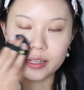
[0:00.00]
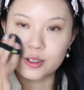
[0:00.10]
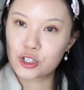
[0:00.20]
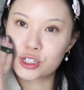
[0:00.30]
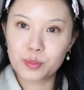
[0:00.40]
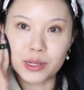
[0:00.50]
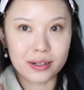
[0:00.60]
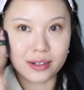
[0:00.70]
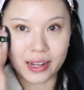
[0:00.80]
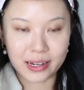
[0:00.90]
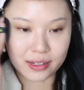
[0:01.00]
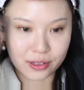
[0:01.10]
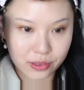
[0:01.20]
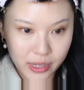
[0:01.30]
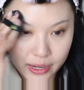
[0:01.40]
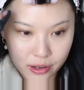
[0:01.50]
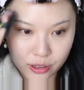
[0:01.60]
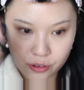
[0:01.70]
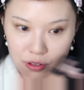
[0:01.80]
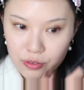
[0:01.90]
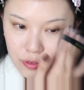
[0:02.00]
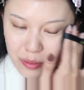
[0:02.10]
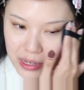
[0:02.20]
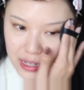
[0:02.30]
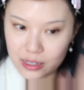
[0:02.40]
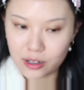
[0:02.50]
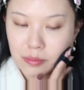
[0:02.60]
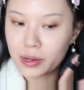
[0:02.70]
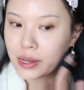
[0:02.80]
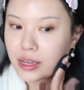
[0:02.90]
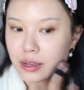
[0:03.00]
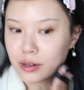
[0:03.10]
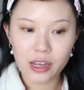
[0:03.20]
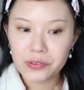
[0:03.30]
It's just been like a little chaotic for me on my end.